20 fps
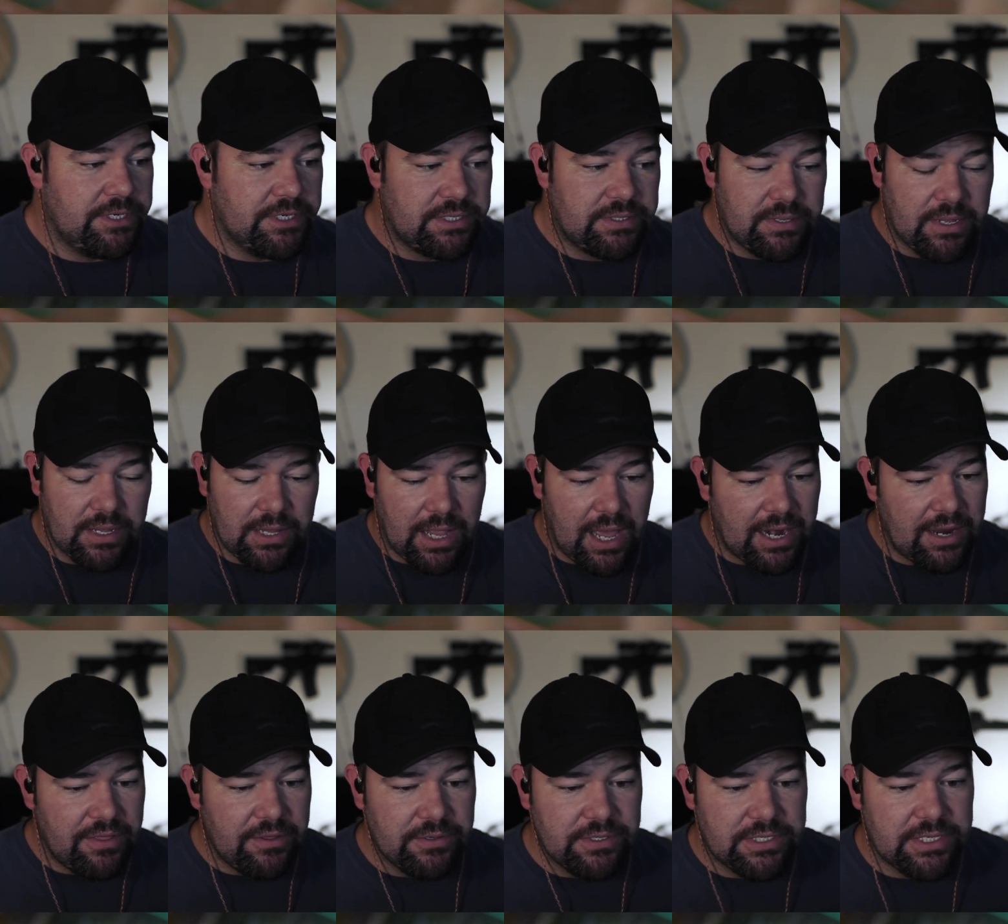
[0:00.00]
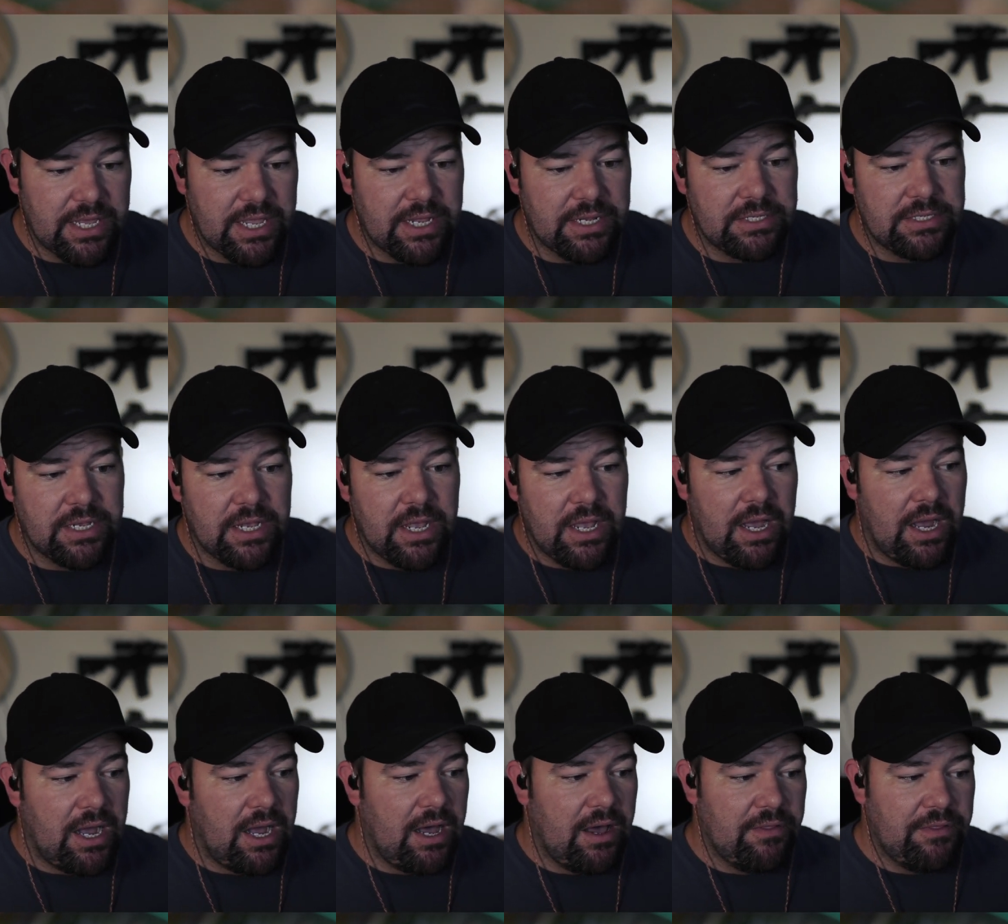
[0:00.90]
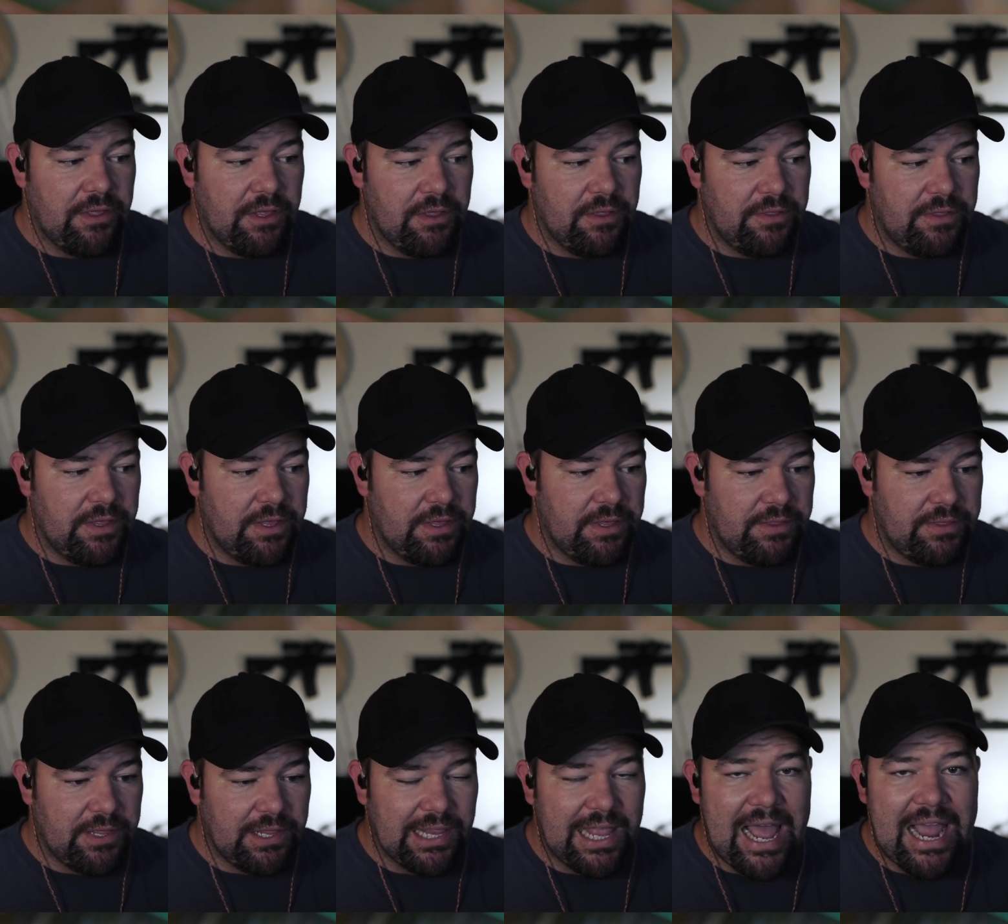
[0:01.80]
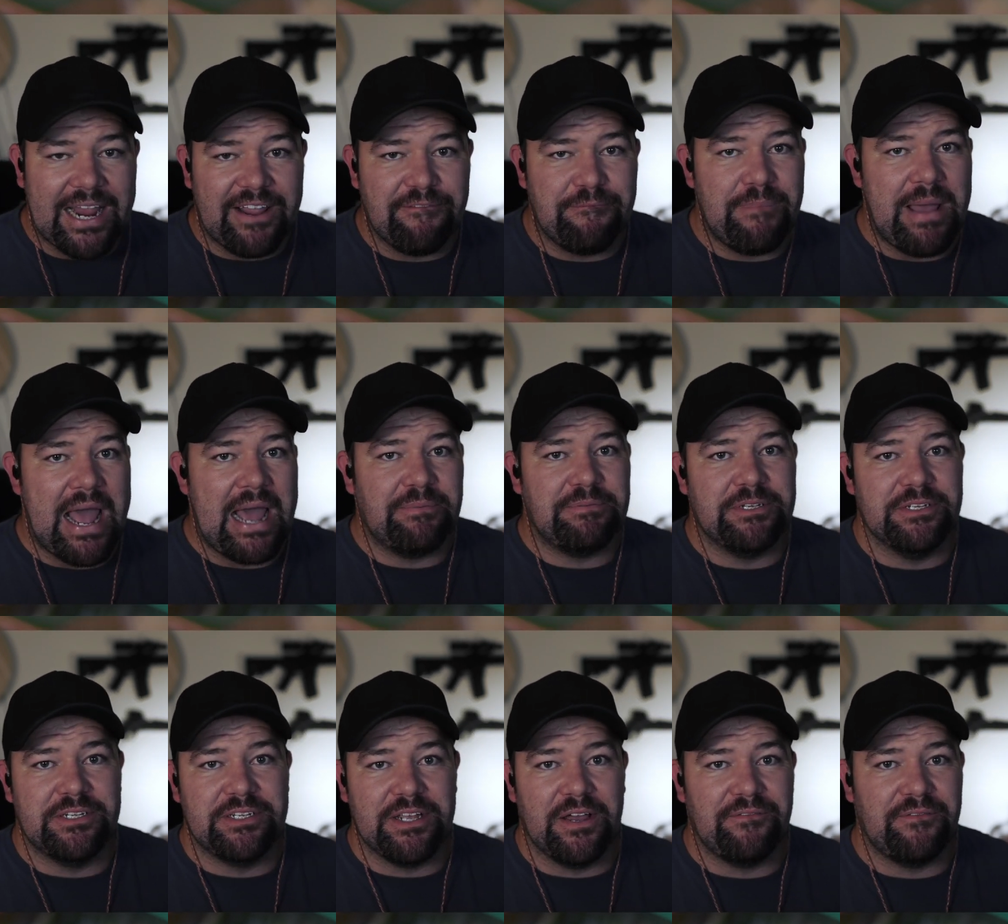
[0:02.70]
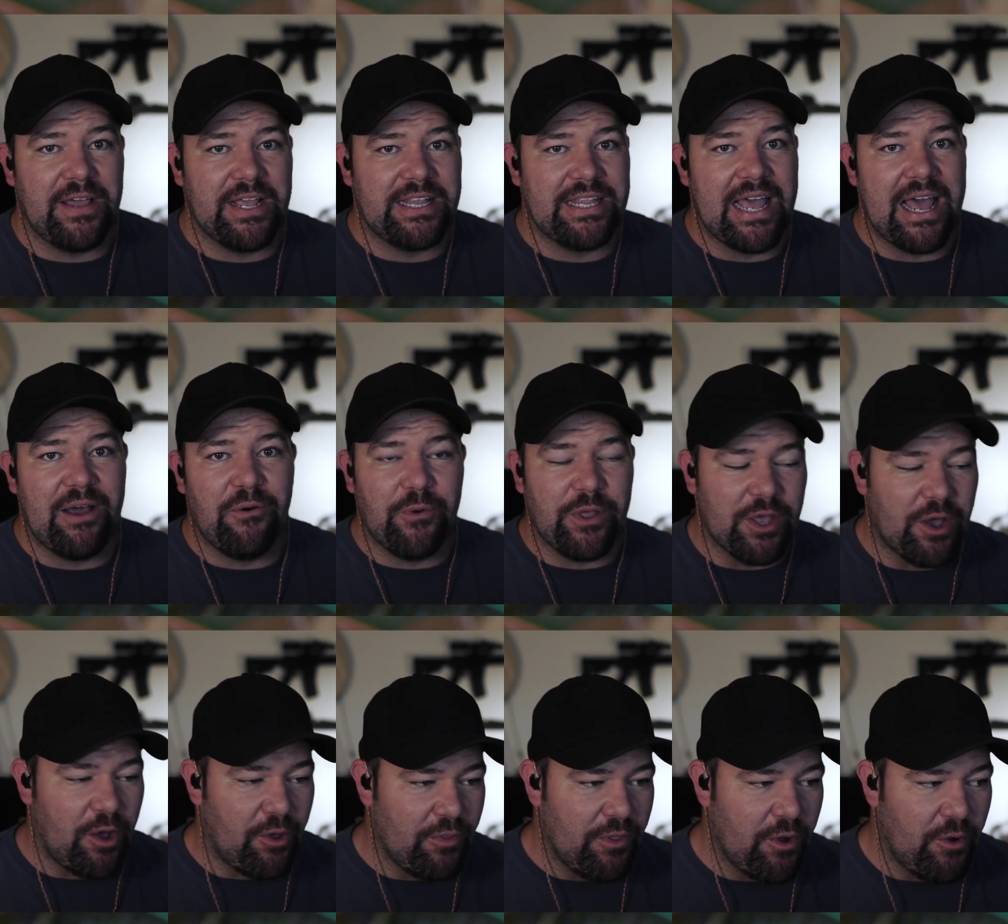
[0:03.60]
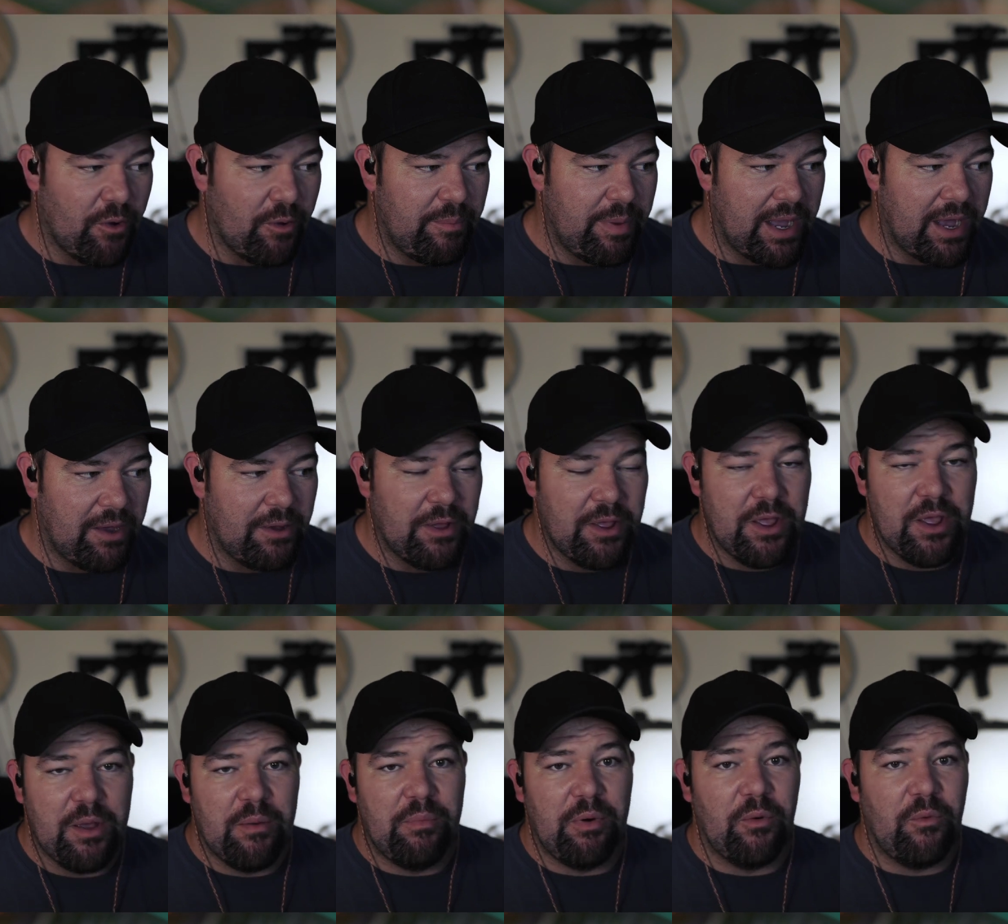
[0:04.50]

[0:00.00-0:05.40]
Just a lot of those things, the lack of maps and stuff like that we all know about.